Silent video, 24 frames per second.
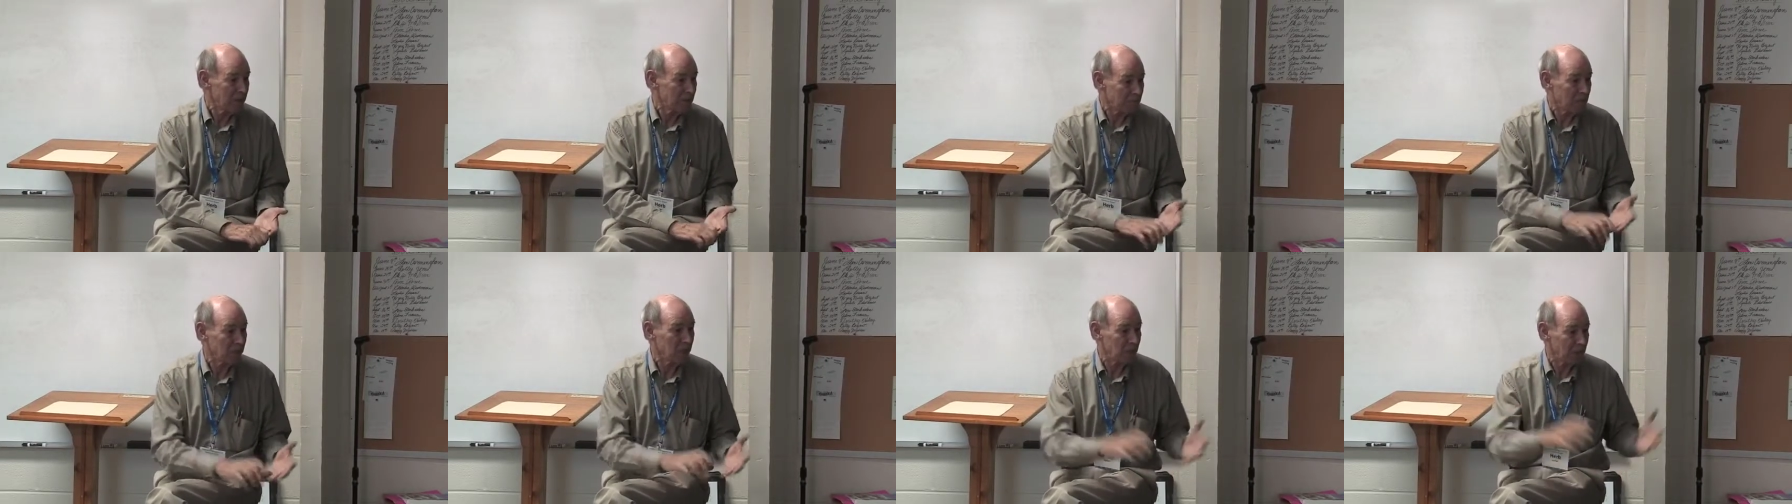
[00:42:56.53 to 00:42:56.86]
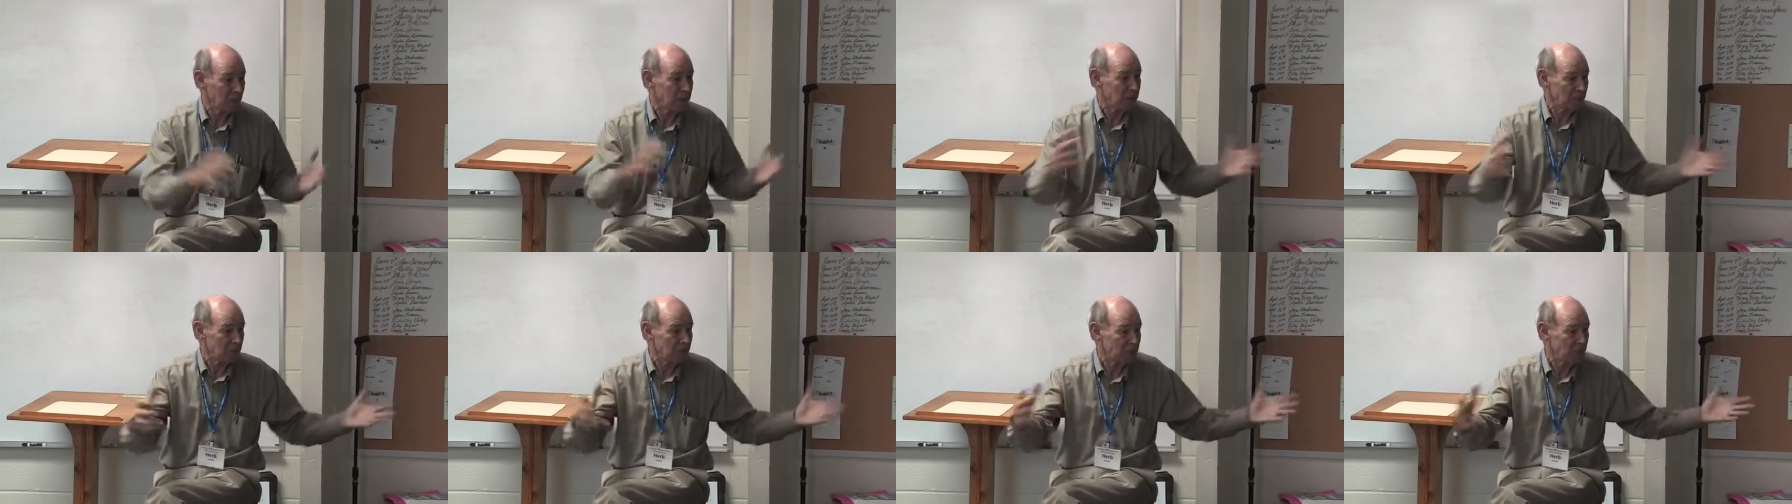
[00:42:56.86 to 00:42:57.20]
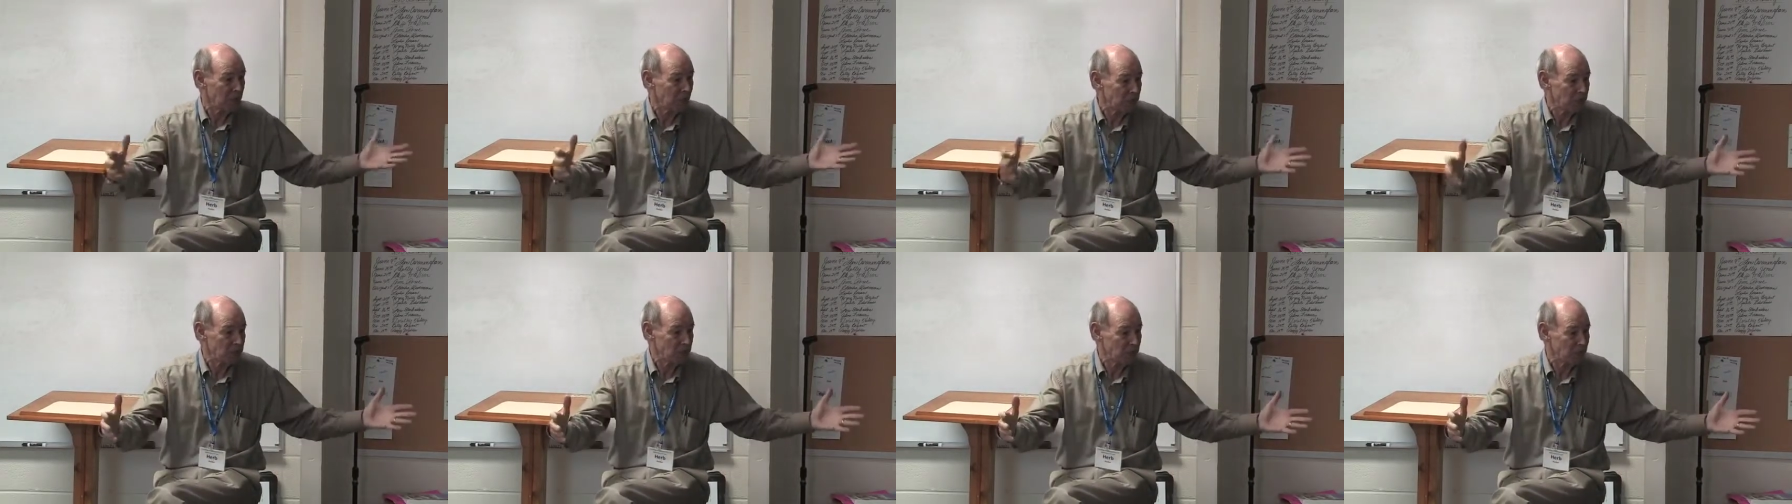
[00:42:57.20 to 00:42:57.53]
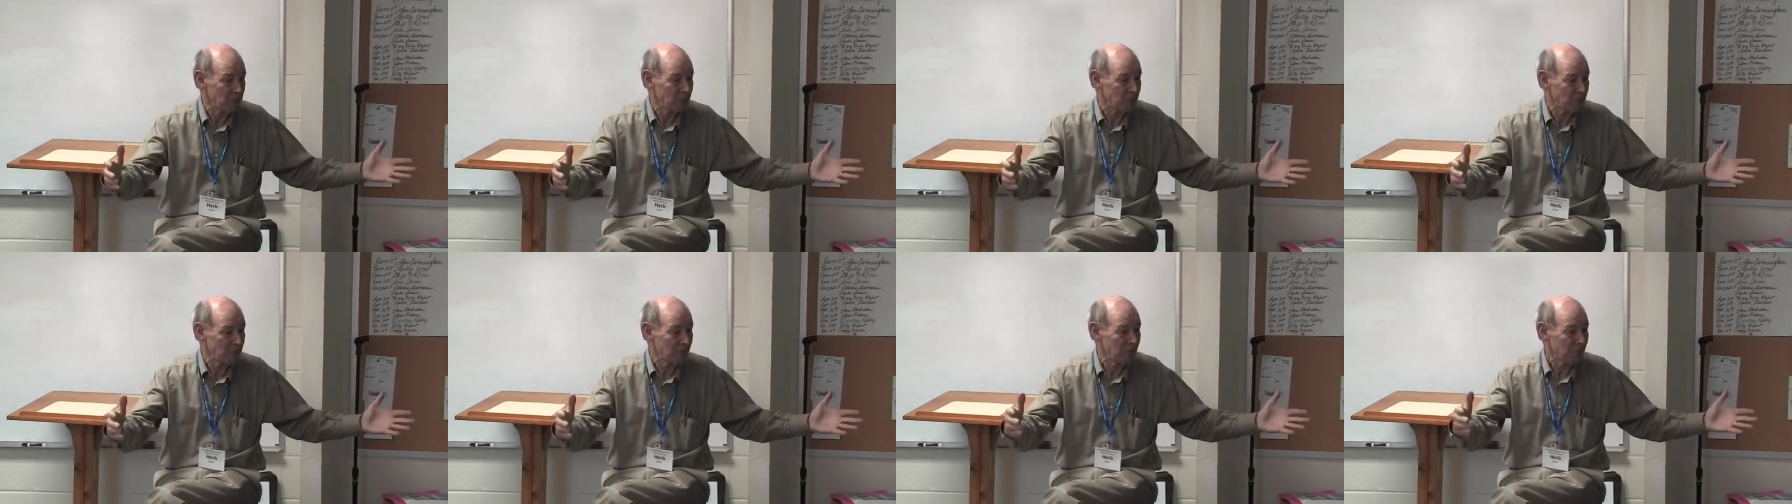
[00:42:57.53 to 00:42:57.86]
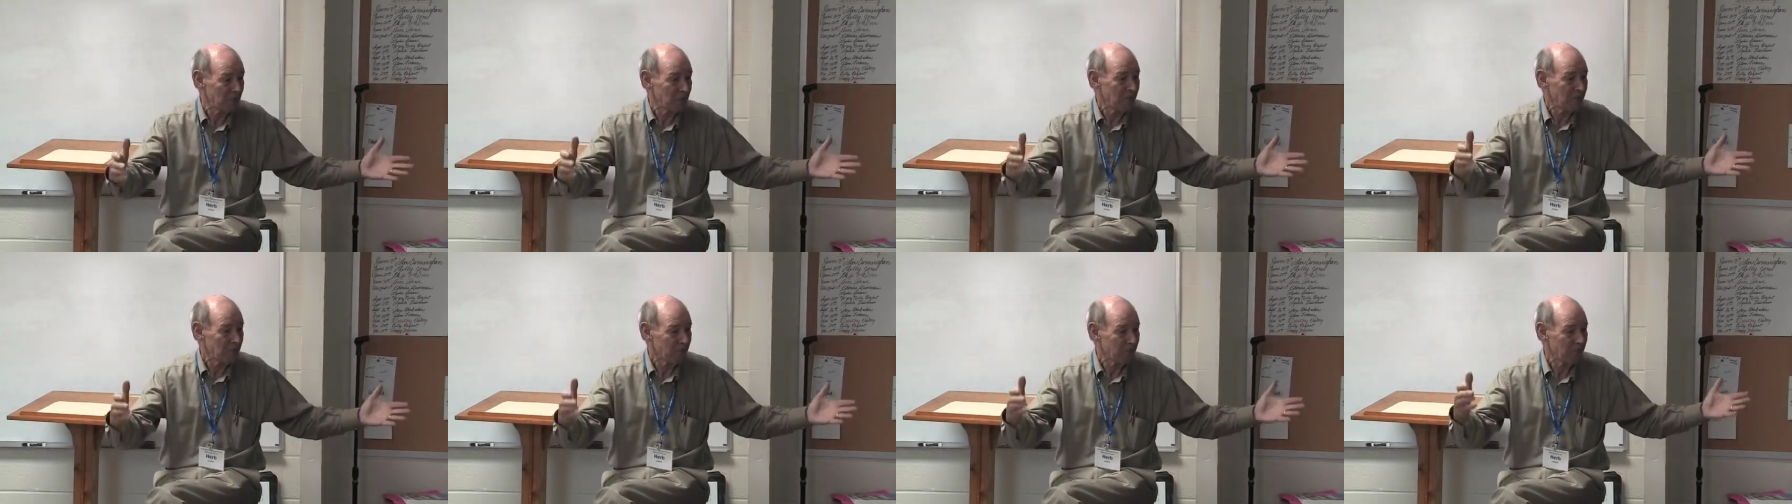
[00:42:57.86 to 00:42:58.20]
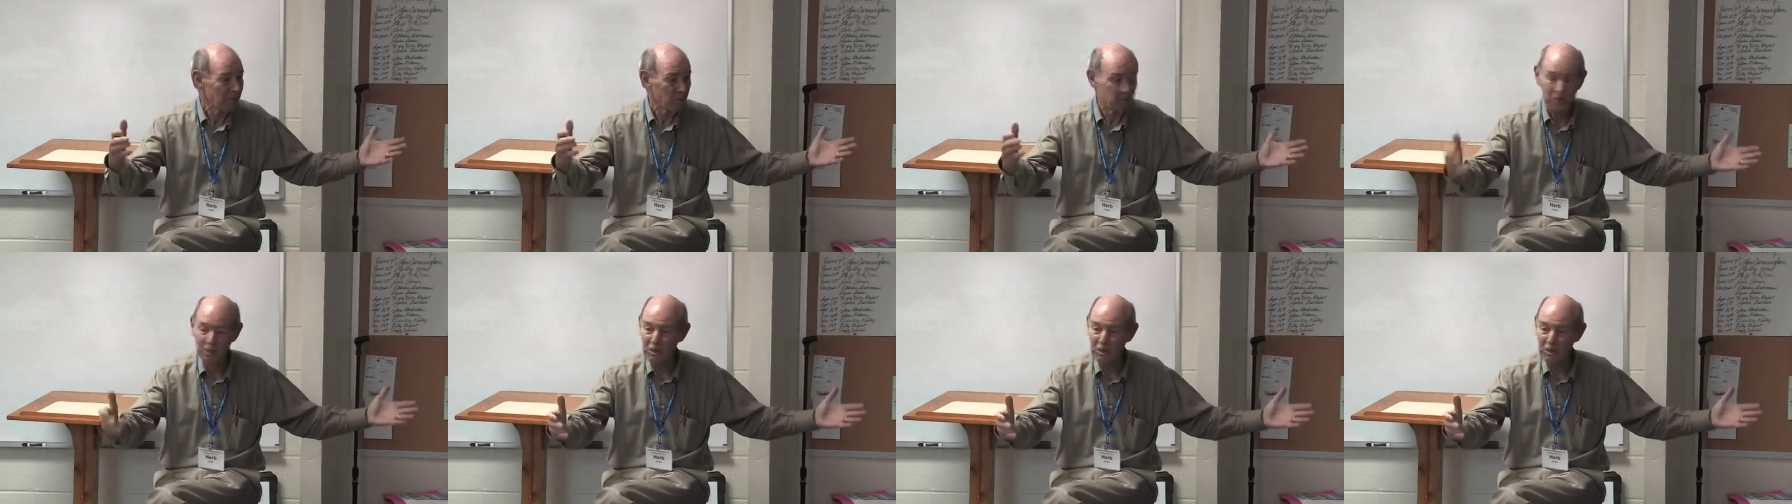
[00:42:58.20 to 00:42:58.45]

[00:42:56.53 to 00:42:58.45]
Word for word: to make it possible for